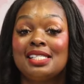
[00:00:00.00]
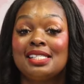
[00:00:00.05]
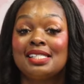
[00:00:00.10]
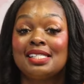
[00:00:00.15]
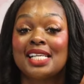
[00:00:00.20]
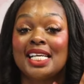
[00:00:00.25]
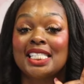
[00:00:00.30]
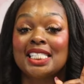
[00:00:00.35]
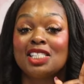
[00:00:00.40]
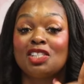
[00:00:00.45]

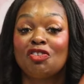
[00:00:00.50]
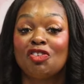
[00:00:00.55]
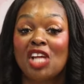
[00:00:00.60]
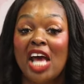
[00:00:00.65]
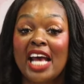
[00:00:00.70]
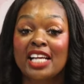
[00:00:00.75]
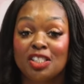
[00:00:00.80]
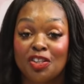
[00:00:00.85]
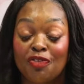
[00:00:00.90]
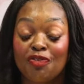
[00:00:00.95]

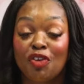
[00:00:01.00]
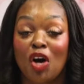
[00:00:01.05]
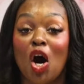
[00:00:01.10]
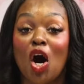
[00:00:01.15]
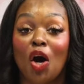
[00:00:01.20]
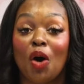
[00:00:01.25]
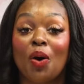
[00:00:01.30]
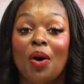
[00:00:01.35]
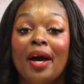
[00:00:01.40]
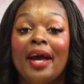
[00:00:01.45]

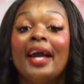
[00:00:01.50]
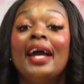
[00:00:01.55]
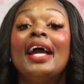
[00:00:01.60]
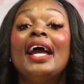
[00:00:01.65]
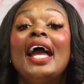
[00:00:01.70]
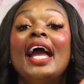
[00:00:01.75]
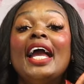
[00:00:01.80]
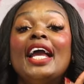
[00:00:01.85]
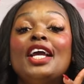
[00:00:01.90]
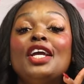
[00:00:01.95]
successful
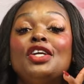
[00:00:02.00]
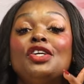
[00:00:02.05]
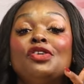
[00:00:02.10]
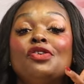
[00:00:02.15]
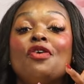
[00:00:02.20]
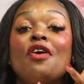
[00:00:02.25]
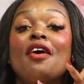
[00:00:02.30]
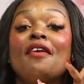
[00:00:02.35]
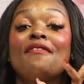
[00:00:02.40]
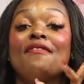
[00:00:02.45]
in
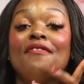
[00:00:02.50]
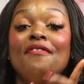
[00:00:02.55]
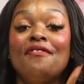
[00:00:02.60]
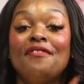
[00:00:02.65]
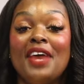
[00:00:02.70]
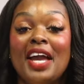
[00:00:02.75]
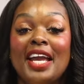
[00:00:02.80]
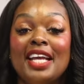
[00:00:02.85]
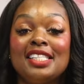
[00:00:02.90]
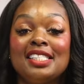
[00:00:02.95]
your
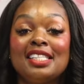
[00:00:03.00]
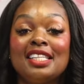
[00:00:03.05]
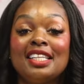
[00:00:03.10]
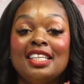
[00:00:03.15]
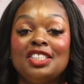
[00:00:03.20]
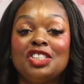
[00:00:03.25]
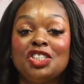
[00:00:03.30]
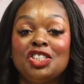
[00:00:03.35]
Faceless